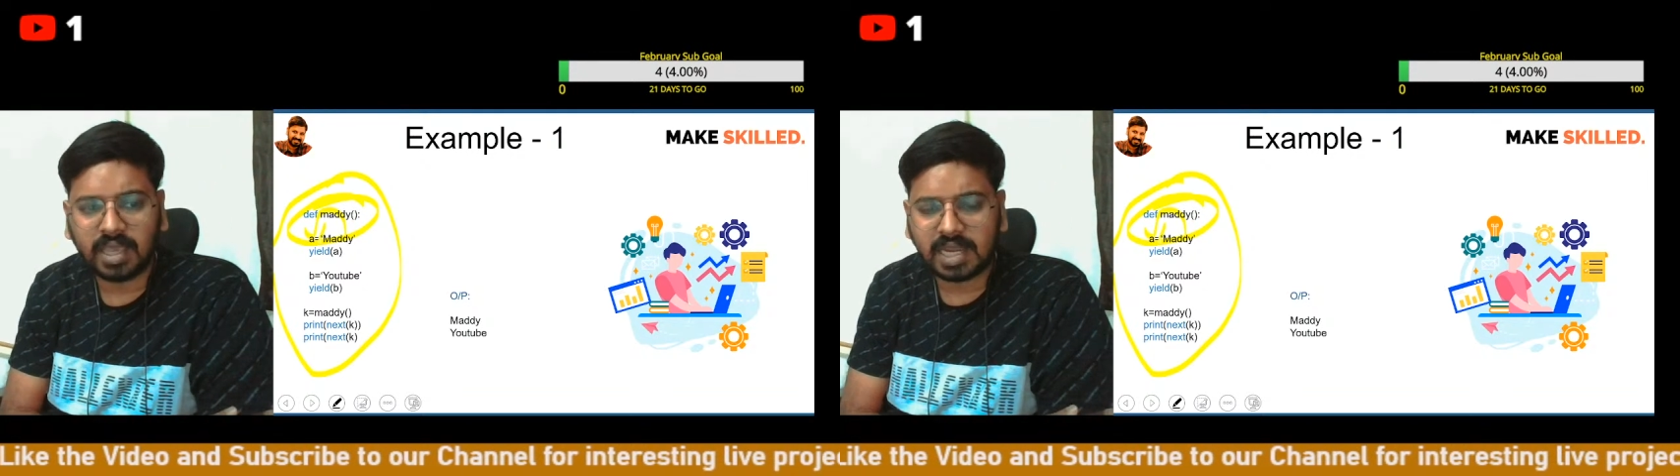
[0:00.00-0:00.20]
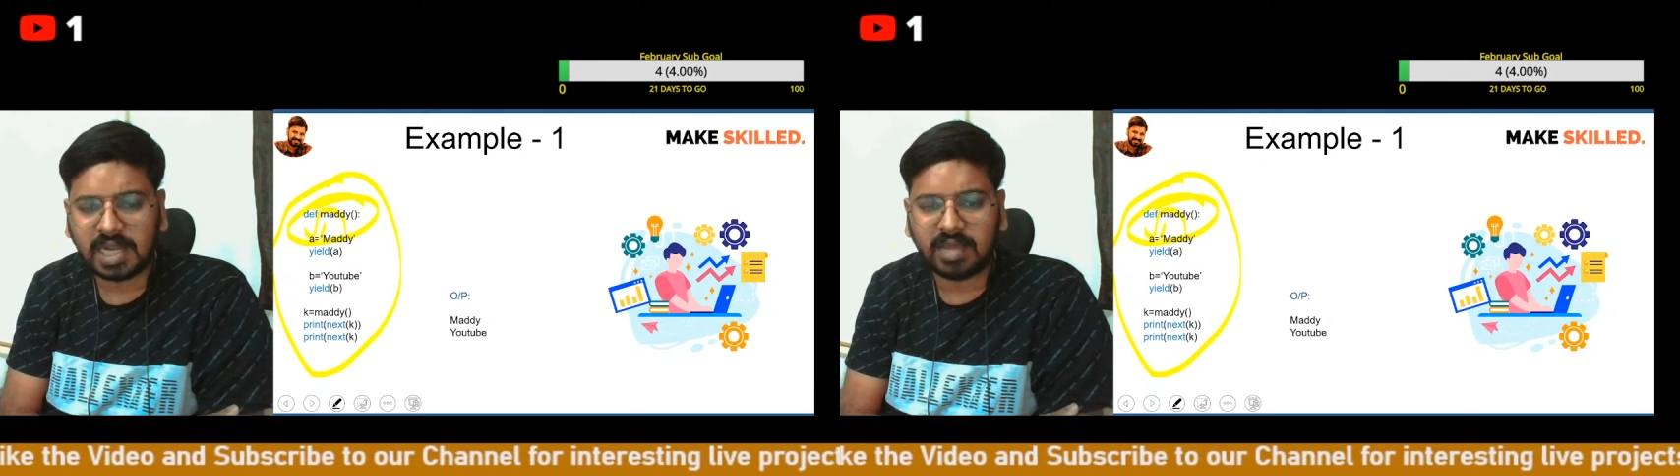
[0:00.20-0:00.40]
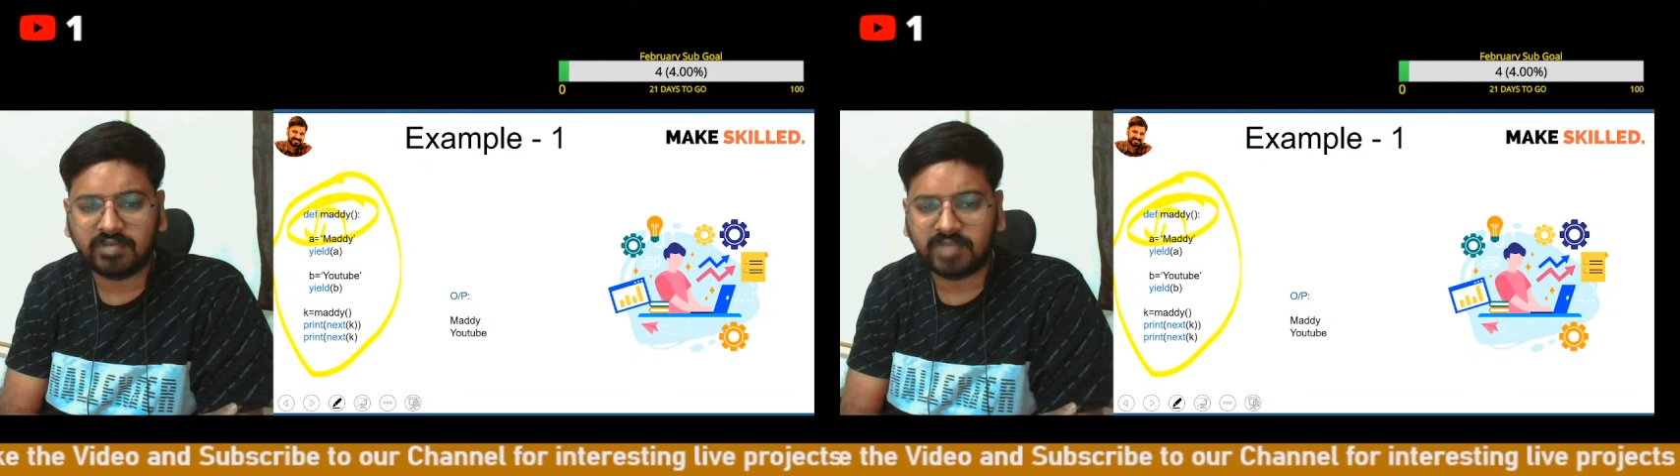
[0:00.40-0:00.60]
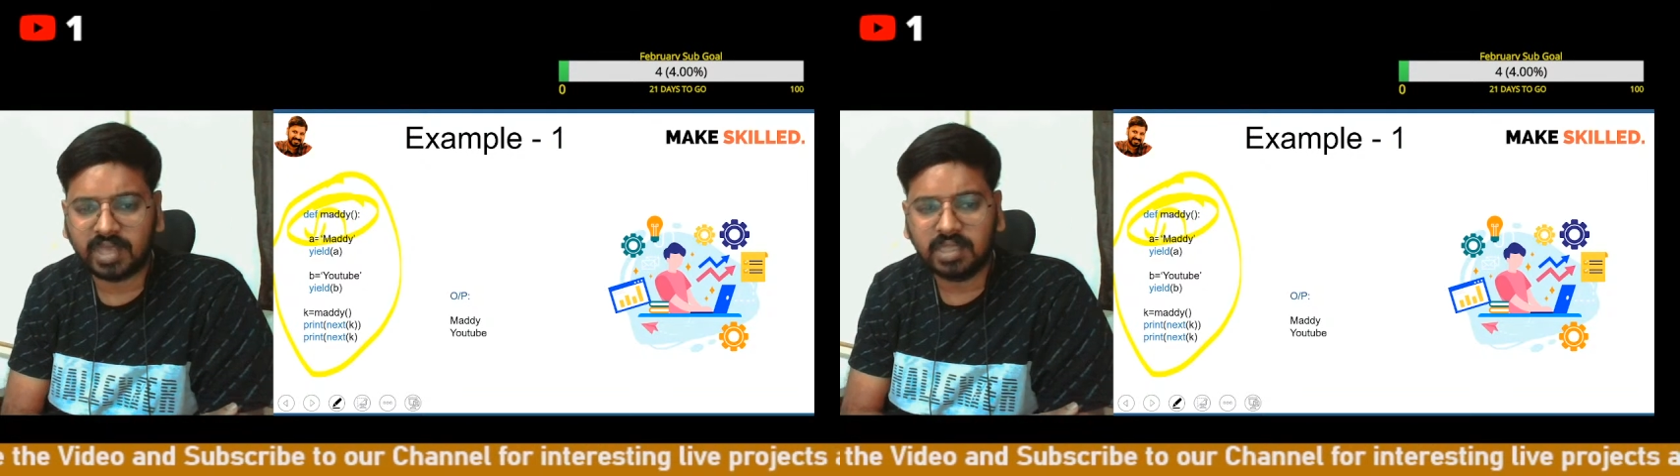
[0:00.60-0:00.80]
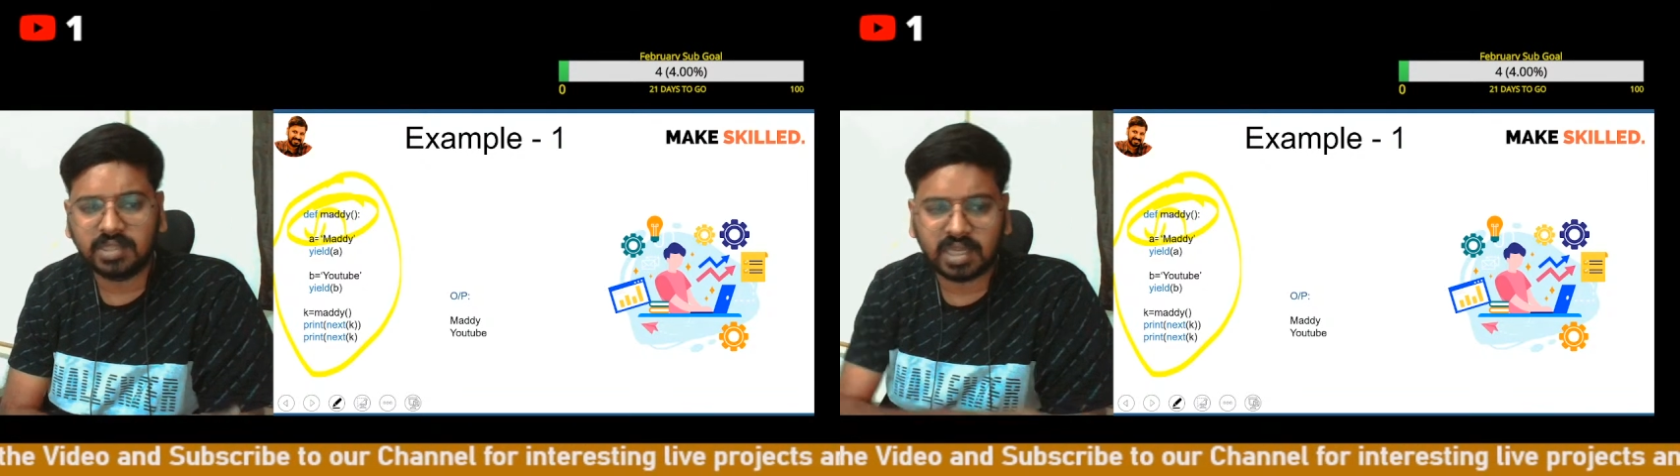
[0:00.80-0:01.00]
yield of
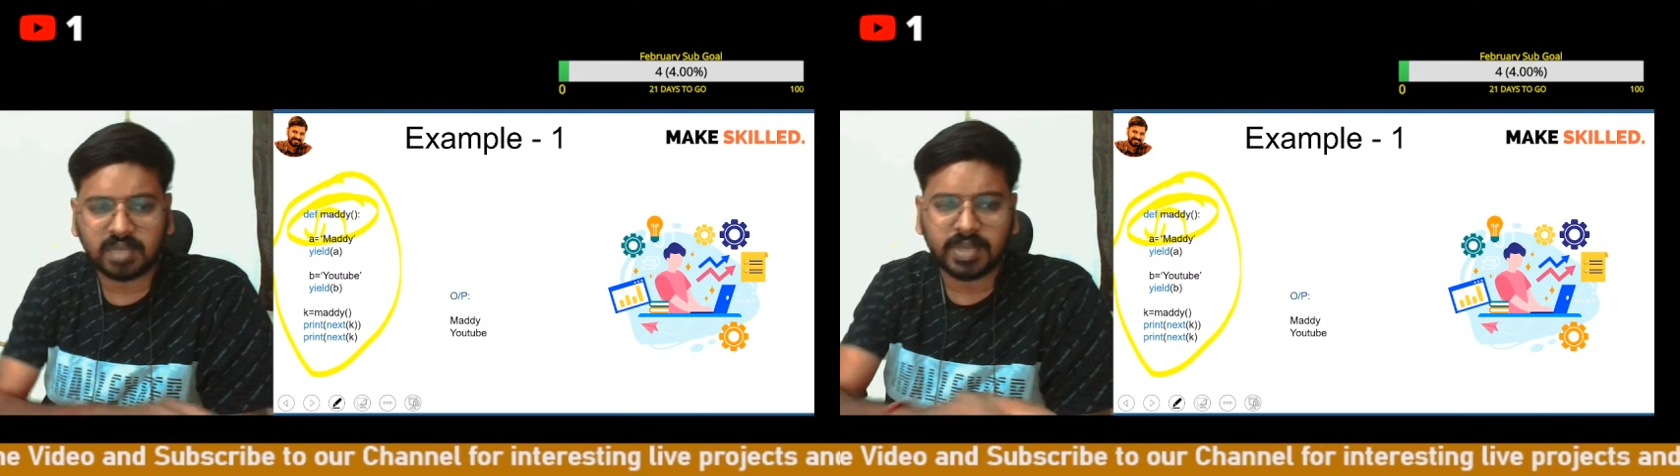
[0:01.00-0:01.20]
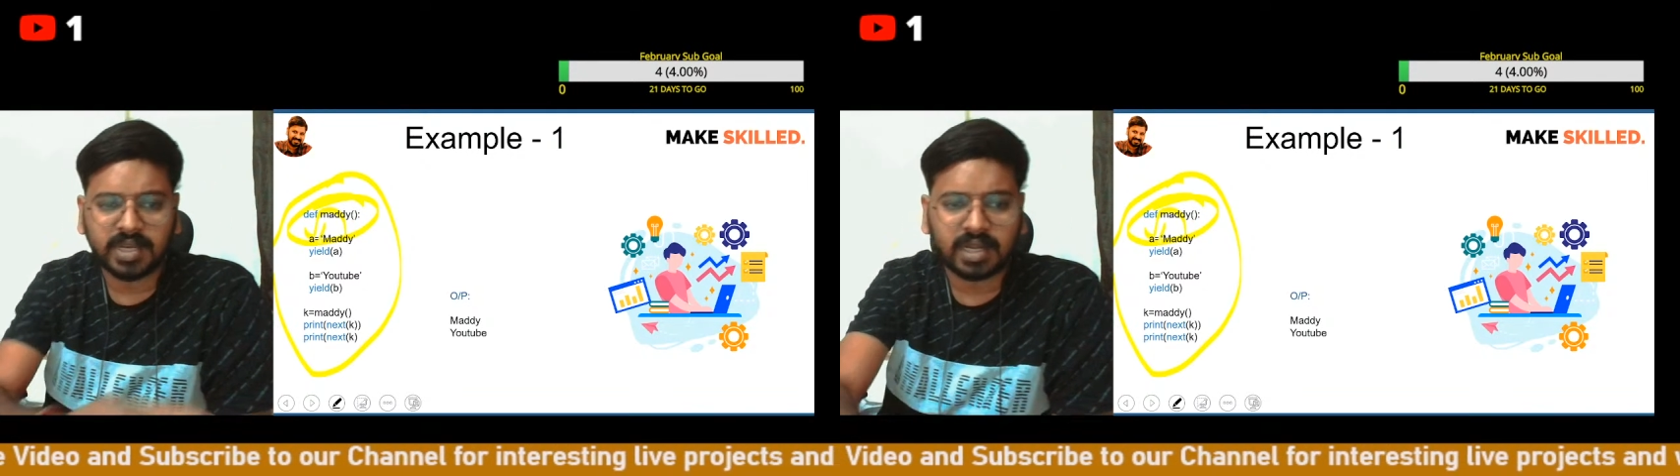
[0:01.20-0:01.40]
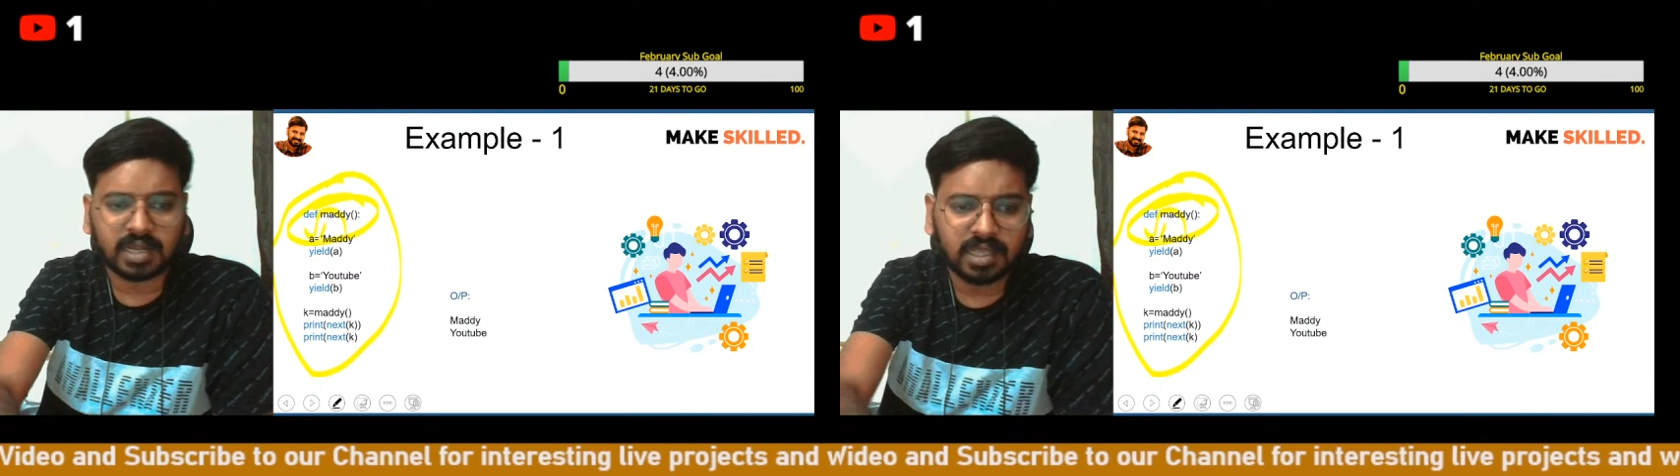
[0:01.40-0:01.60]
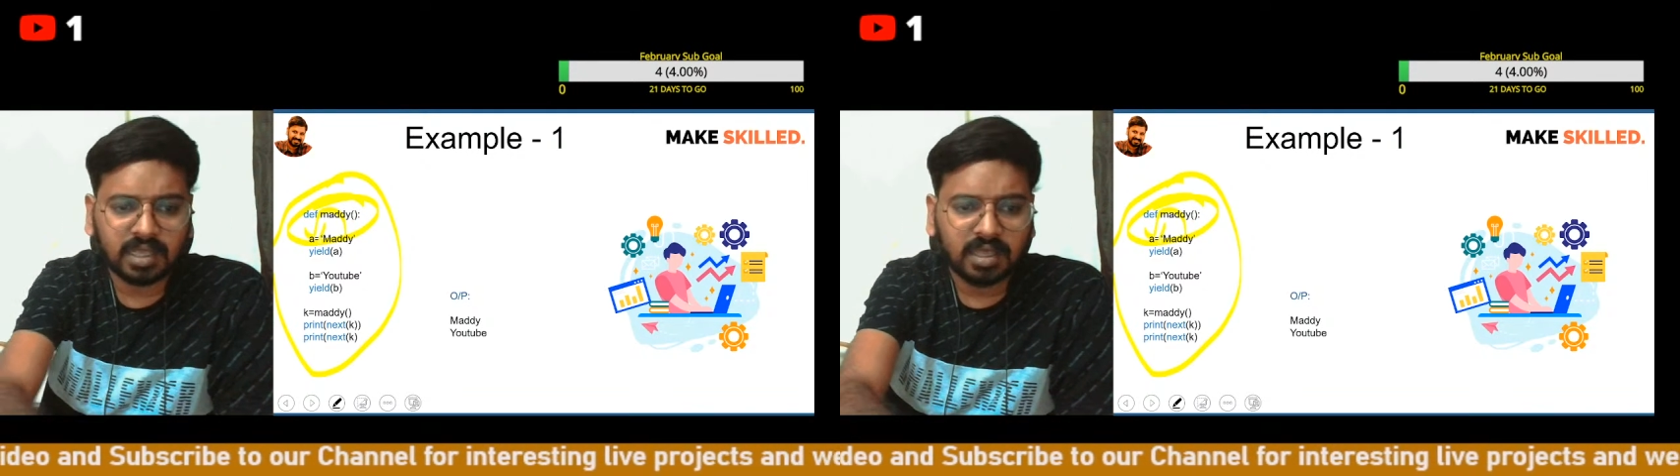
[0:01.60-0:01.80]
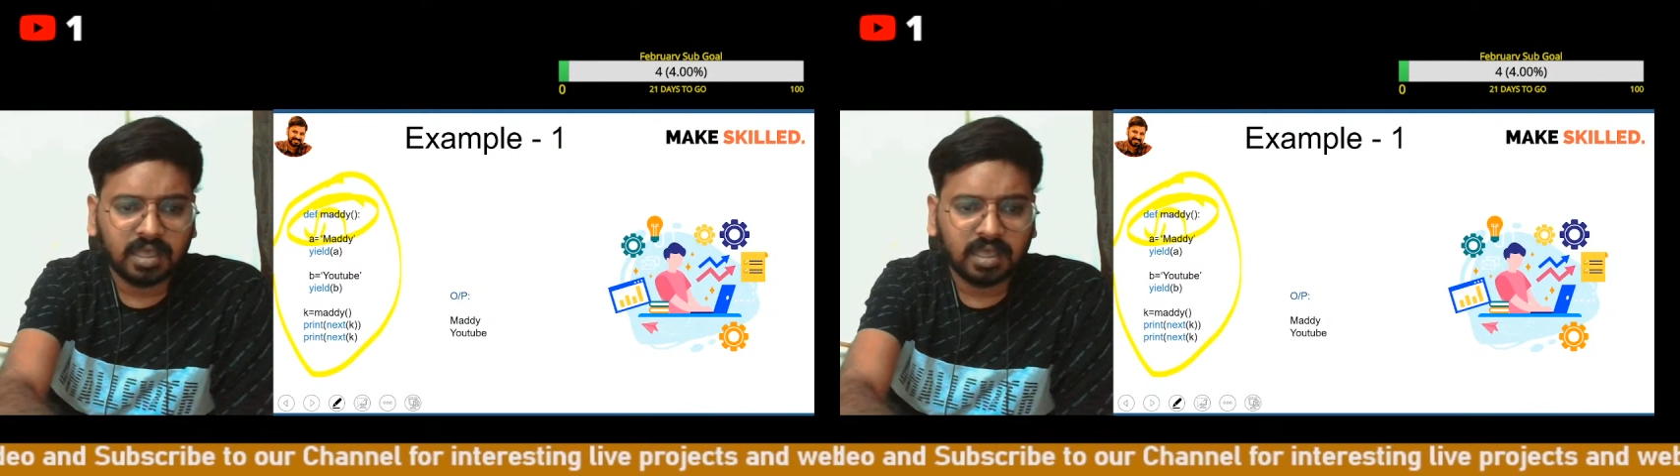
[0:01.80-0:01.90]
A, then immediately